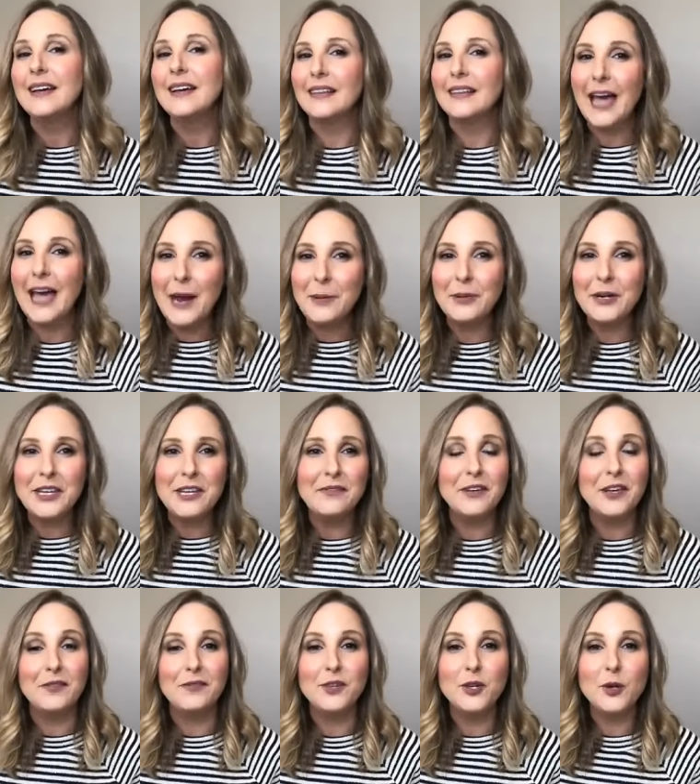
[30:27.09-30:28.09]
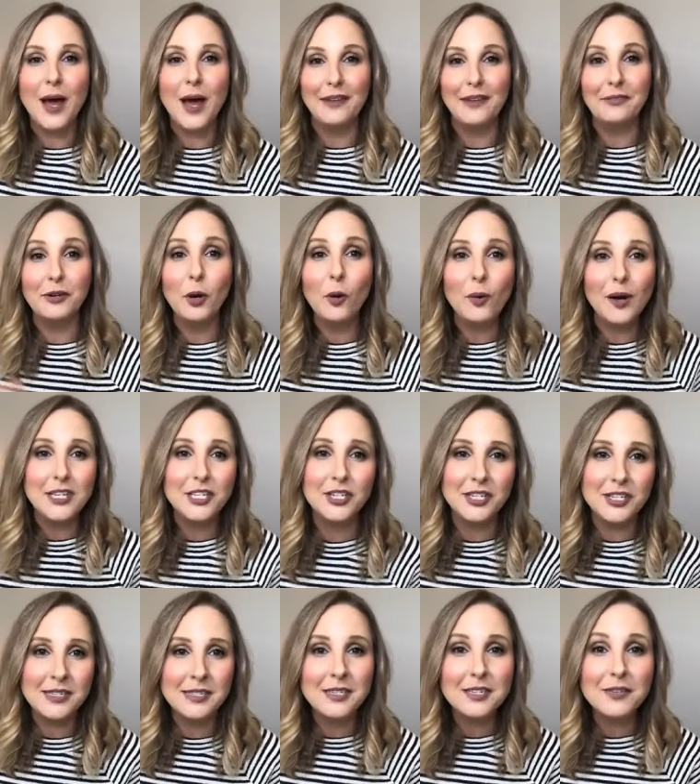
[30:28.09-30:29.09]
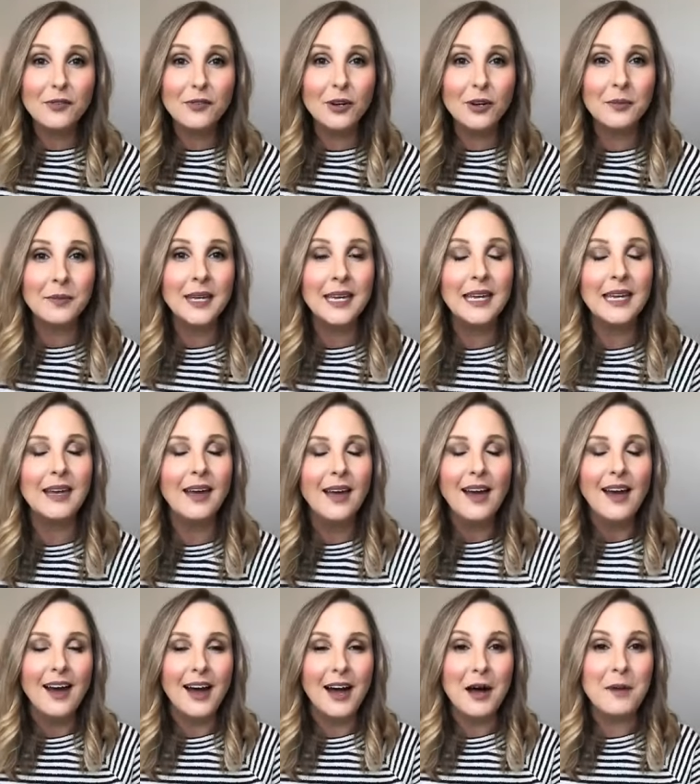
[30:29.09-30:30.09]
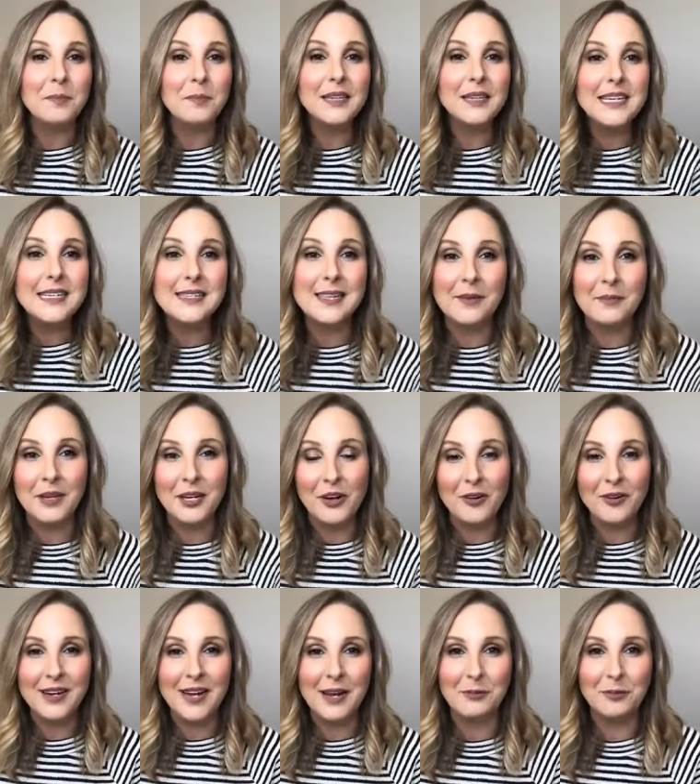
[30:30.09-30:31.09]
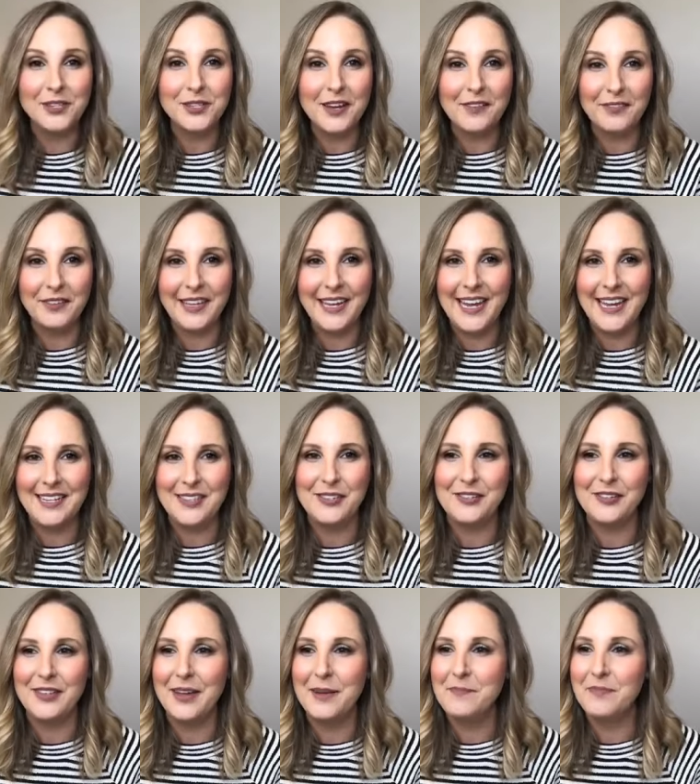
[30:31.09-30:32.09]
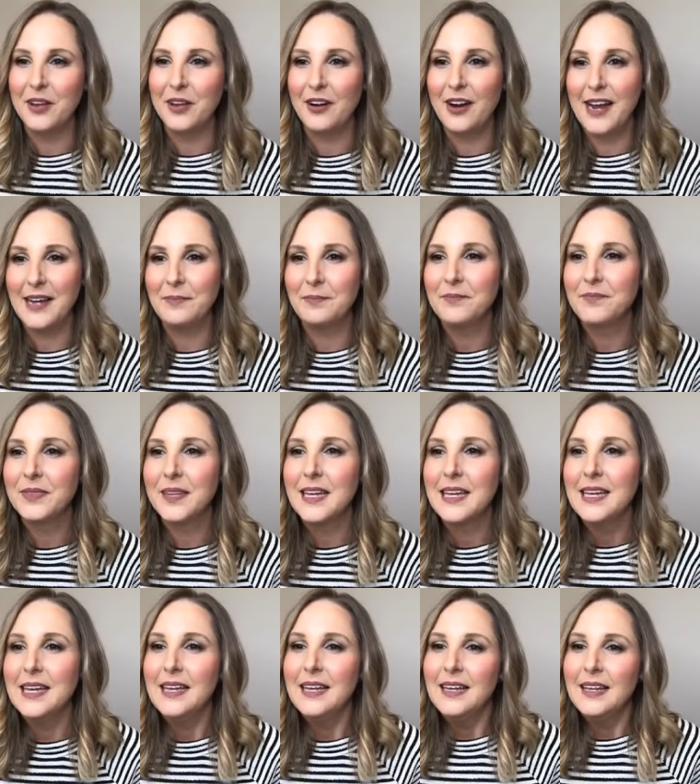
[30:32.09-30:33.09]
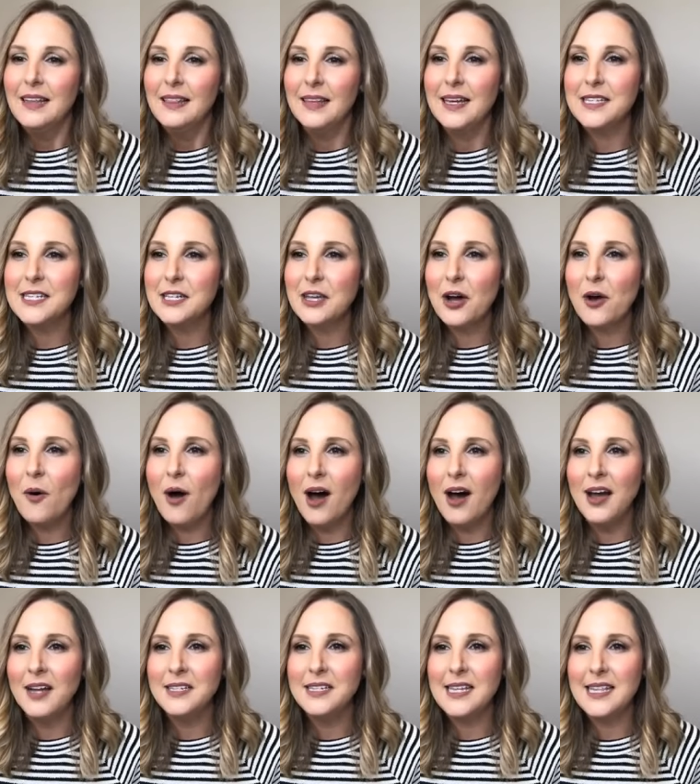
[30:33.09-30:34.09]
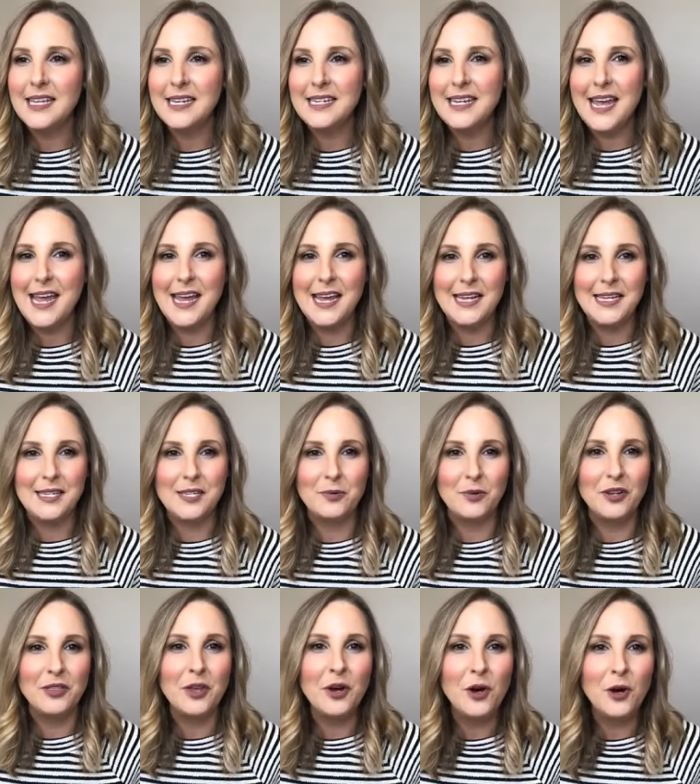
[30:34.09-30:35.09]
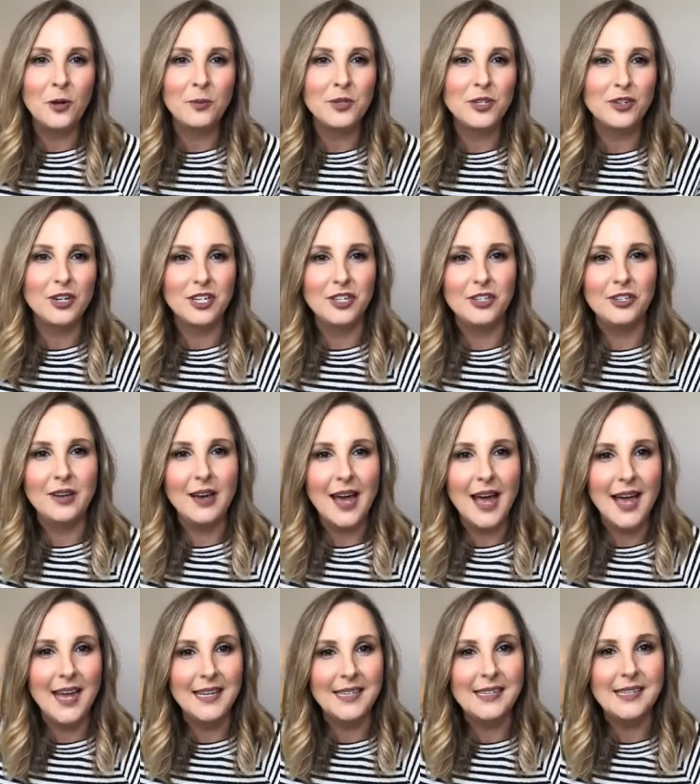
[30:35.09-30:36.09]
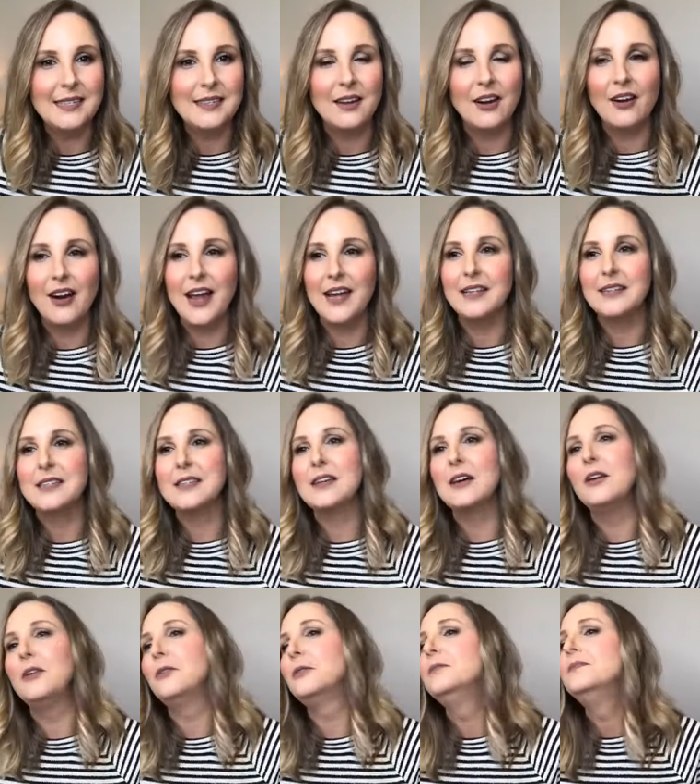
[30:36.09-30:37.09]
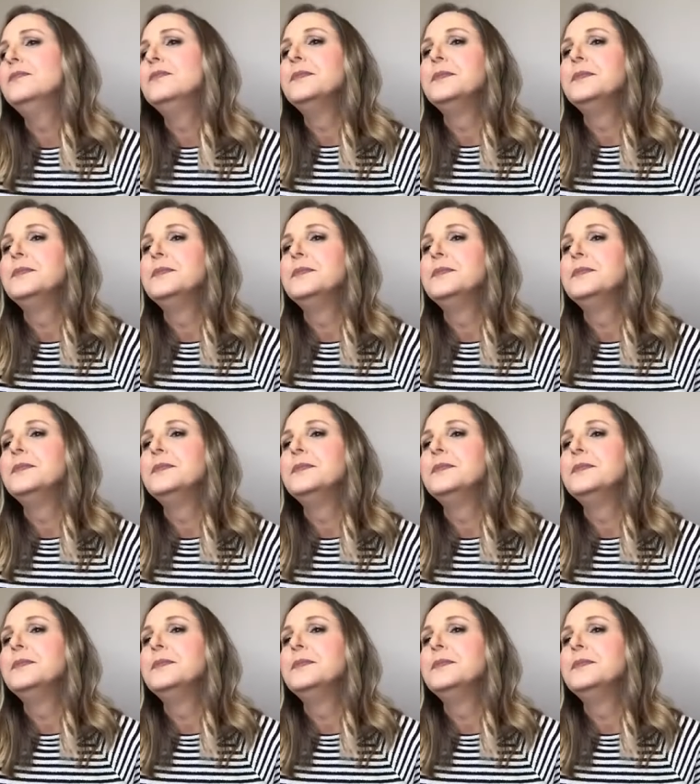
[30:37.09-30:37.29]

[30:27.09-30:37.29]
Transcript: collaborative. If you have questions for me, please let me know and I will definitely answer them. All right, let's go on to the days. We're in the home stretch, you guys. All right, so